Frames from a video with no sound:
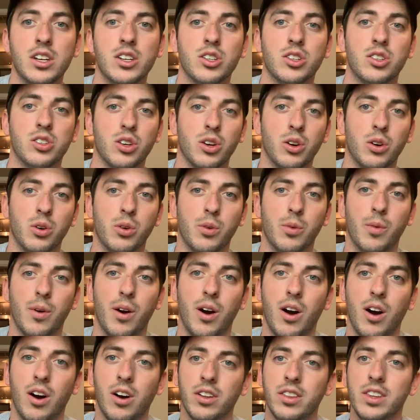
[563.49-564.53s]
So
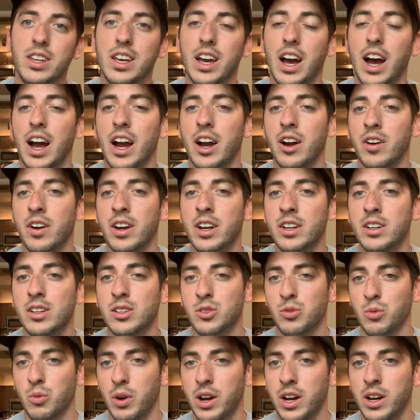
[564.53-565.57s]
on the higher end
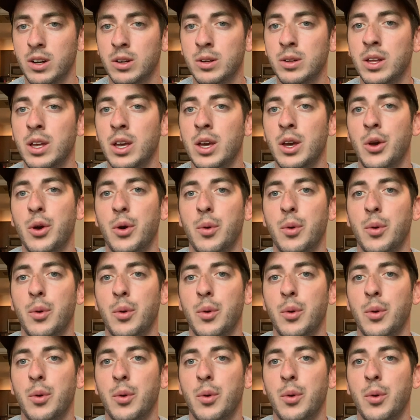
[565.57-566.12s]
as well,